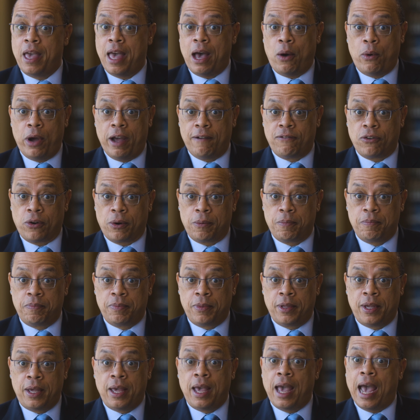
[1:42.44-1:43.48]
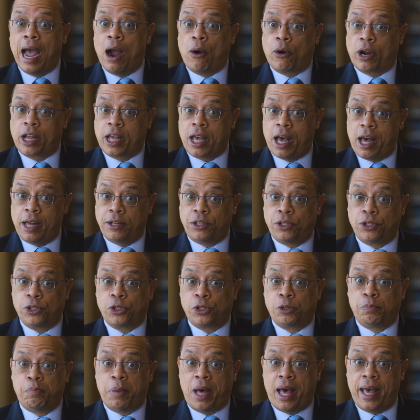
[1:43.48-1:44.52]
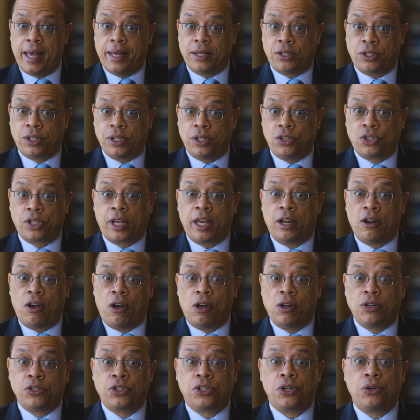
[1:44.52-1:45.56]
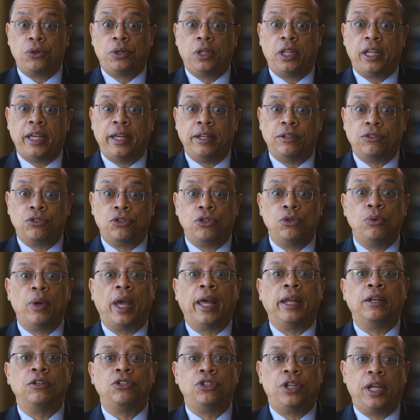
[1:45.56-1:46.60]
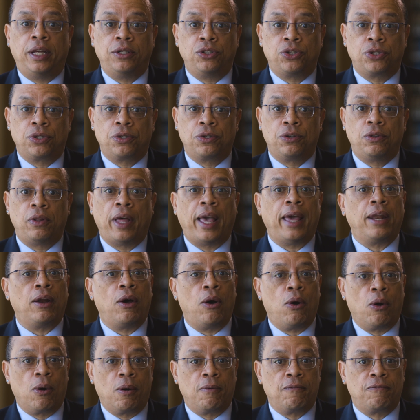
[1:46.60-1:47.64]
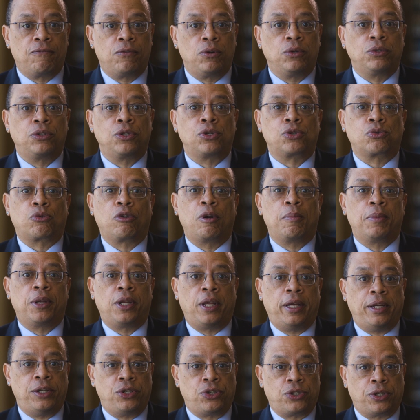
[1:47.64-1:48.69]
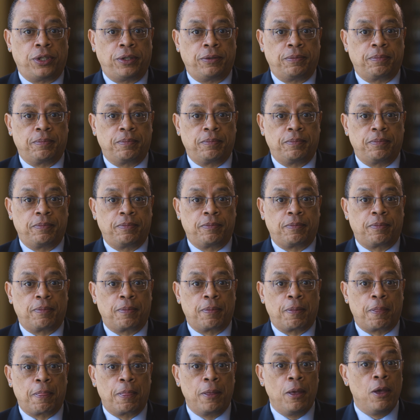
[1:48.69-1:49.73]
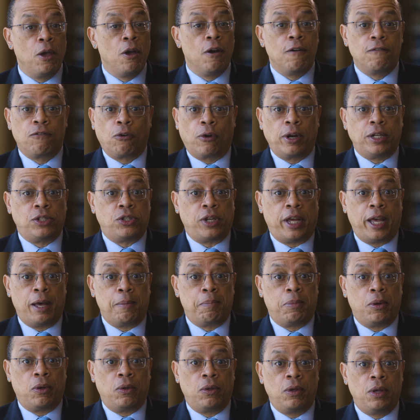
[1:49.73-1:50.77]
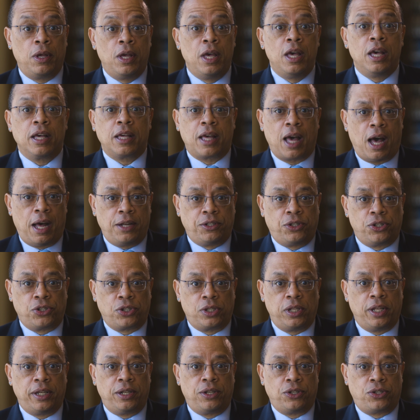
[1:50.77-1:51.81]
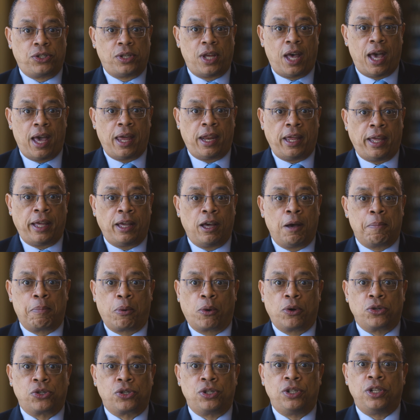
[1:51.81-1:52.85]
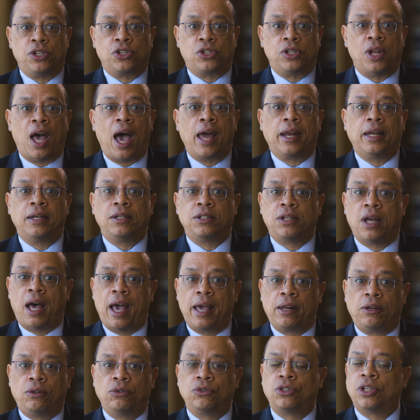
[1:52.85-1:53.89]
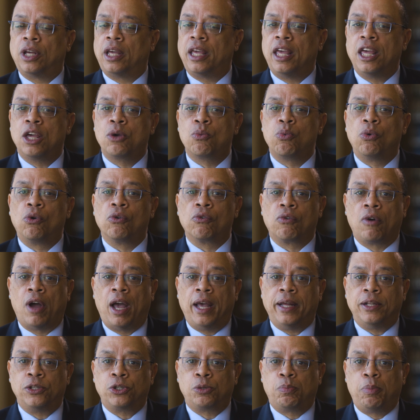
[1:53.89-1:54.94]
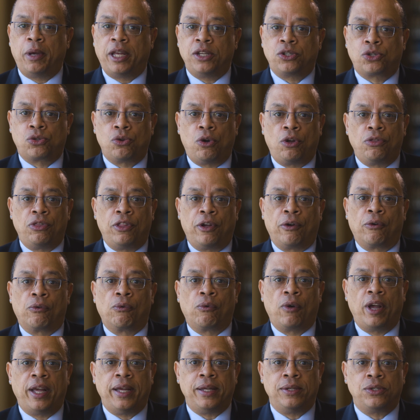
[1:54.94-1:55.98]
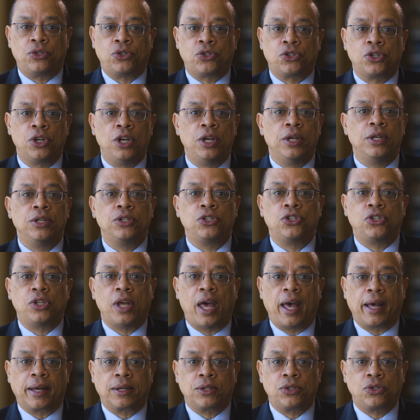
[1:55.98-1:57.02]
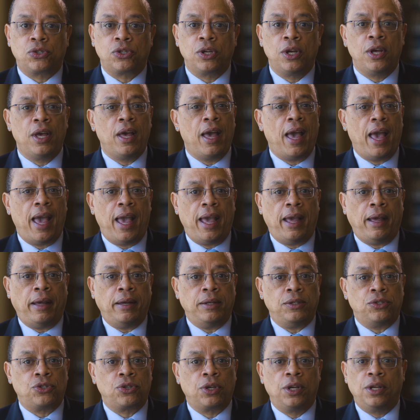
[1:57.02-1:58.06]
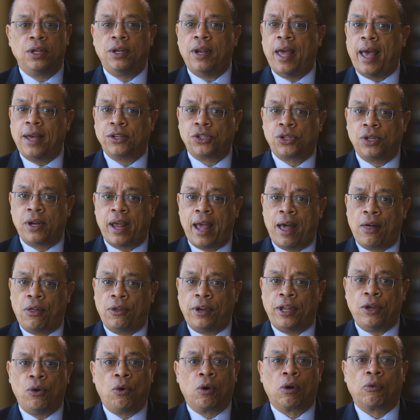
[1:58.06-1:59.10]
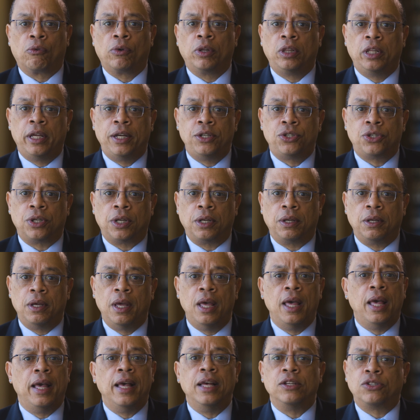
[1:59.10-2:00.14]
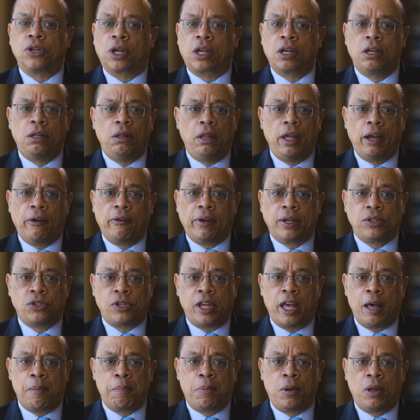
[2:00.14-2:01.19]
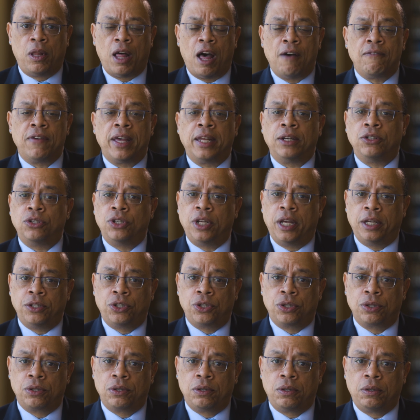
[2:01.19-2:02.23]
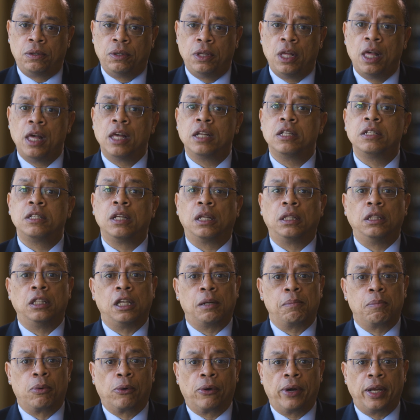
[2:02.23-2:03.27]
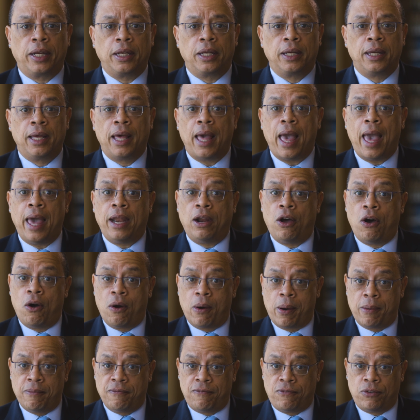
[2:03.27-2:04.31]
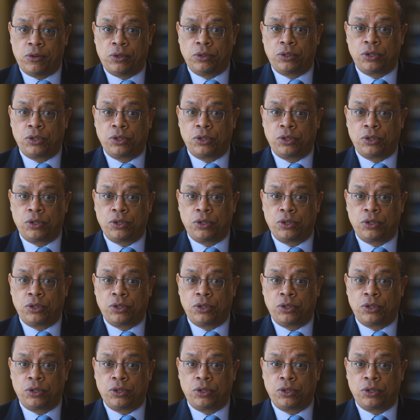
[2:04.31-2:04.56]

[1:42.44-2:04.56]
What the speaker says: However, our conscious biases can also lead to intentional and harmful discrimination. For example, consciously deciding a person is not entitled to equal rights based on their race, sex, age, nationality, or religion is a clear example of intentional, deliberate, and harmful